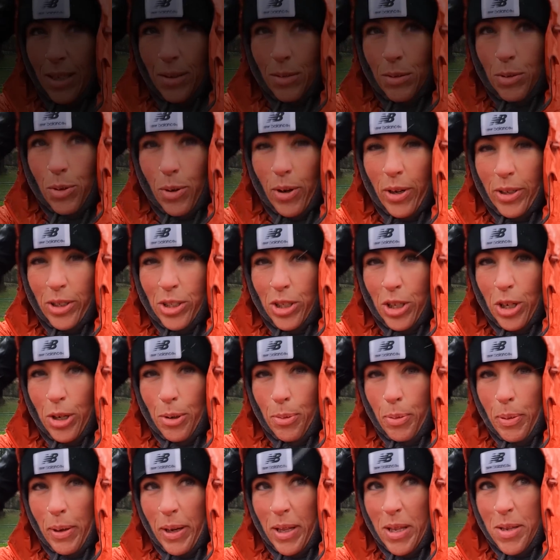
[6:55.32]
seems quite
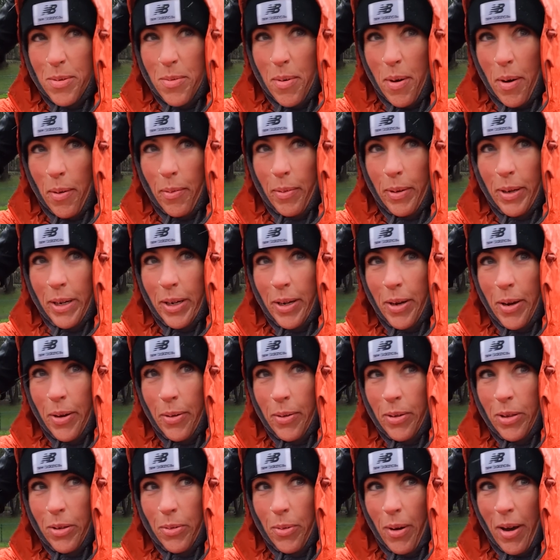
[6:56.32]
chirpy at the moment
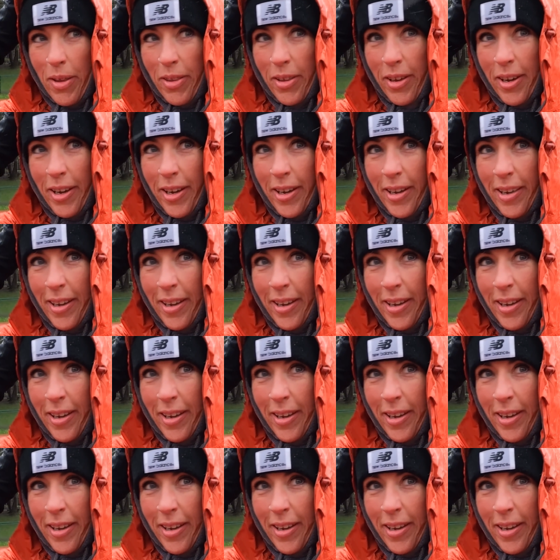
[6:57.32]
with the weather.